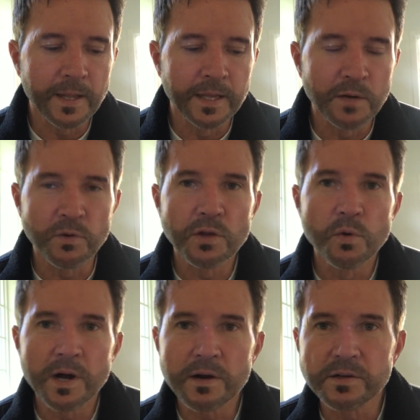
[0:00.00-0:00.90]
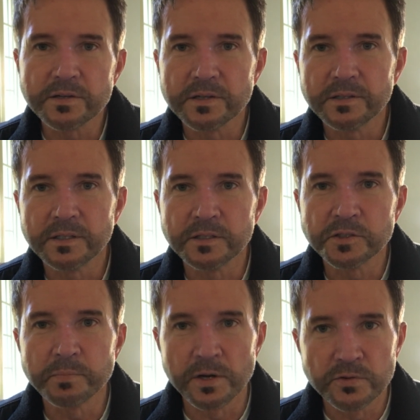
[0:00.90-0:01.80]
and it requires a
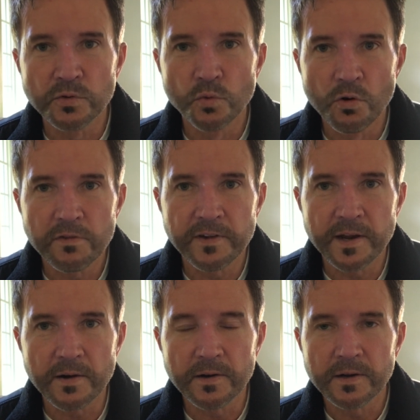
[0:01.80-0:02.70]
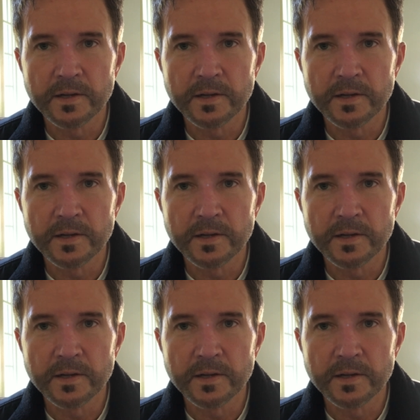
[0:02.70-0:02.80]
spiritual warfare.